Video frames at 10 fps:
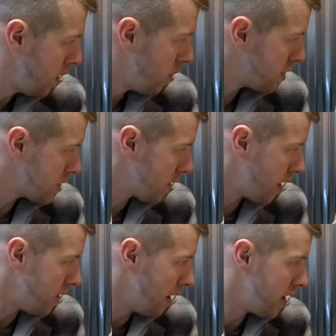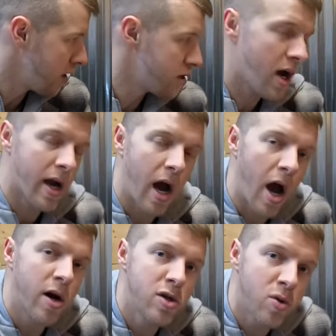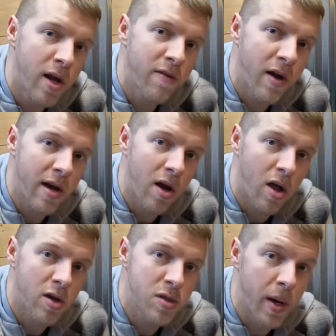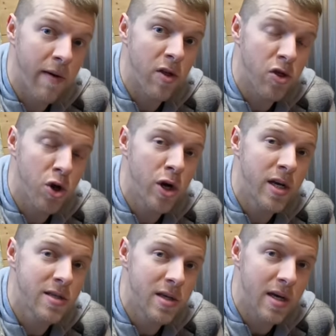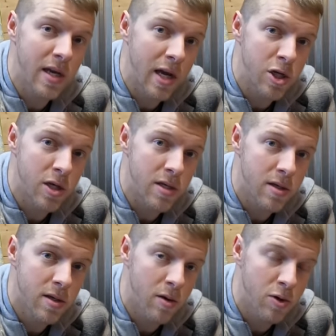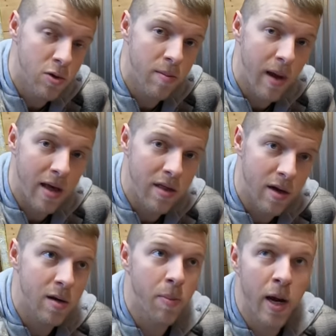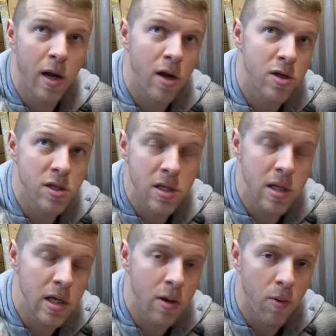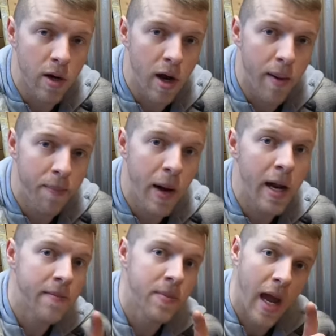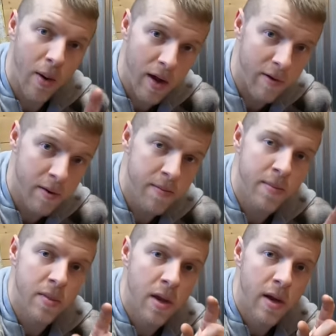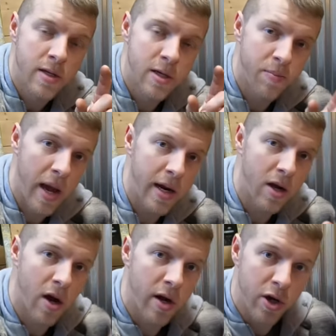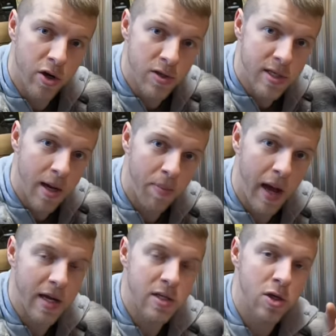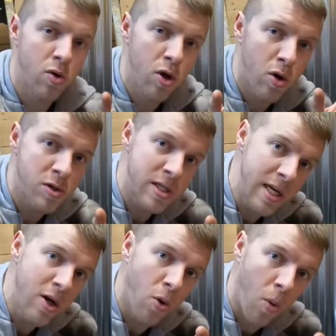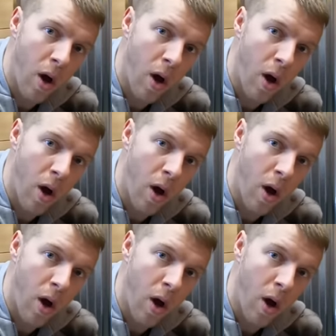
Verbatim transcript: what's it called? You're talking $125 for every 36 inches. So do the math there, depending on your ceiling and whatnot. But however, depending on your setbacks, you can go single